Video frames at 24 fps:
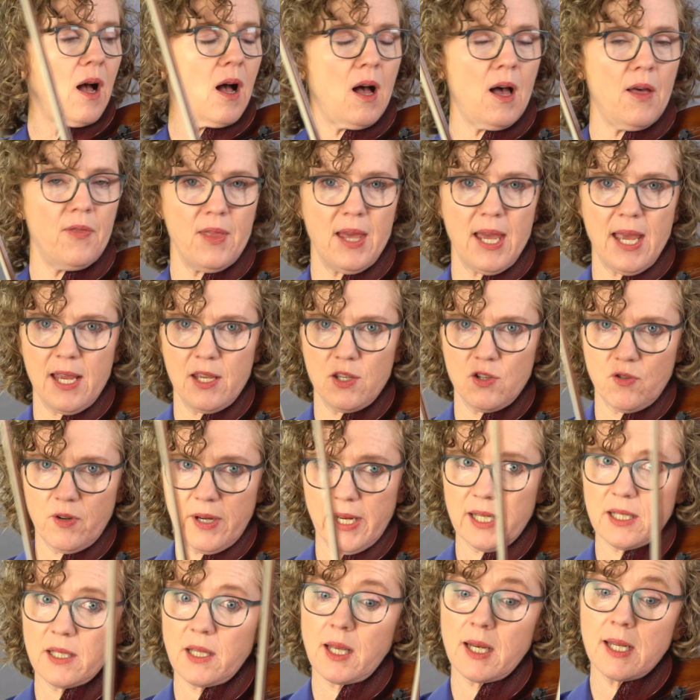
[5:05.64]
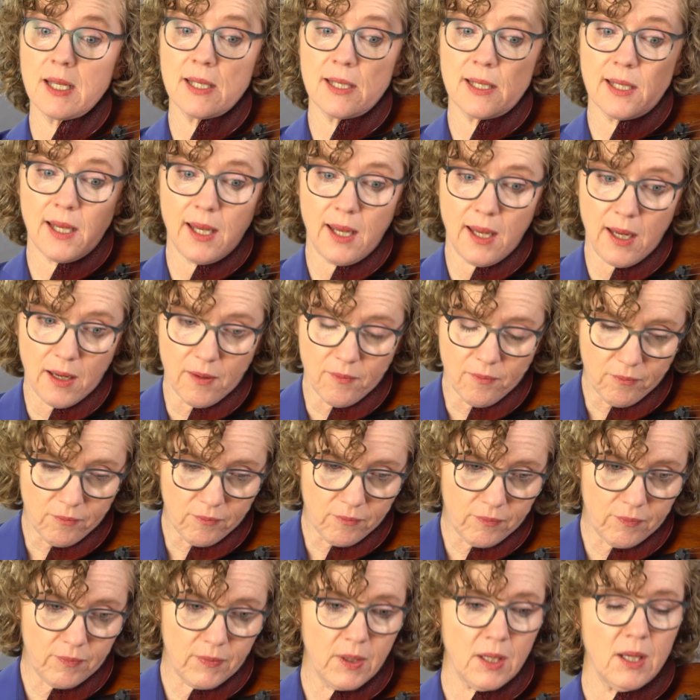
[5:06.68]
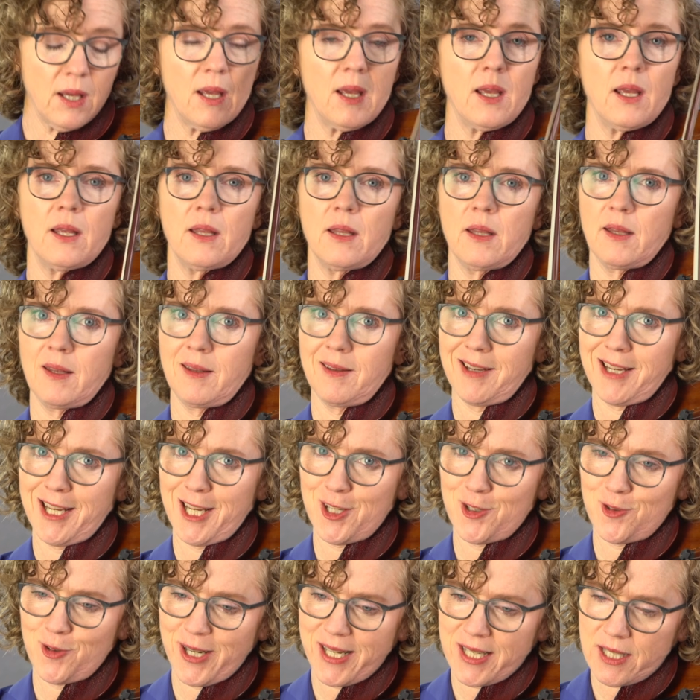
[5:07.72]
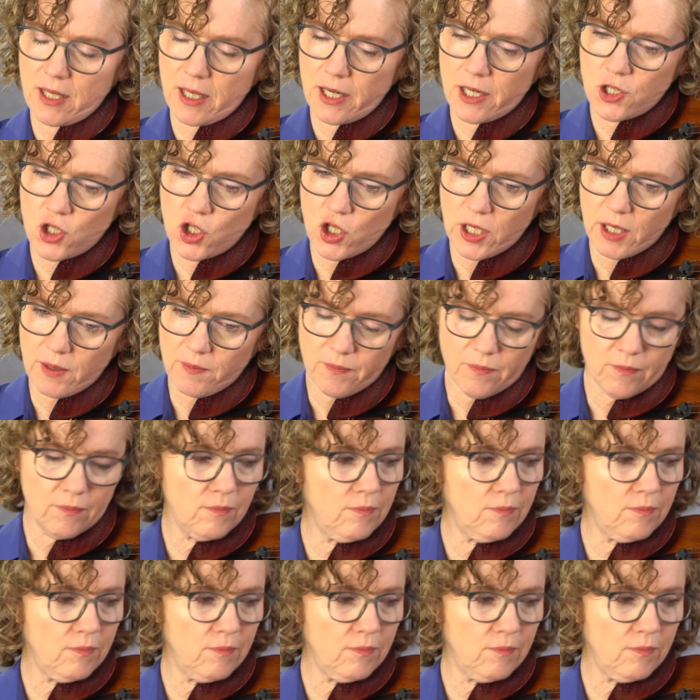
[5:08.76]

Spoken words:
On the A string, it's on a C. E string, it's on a G.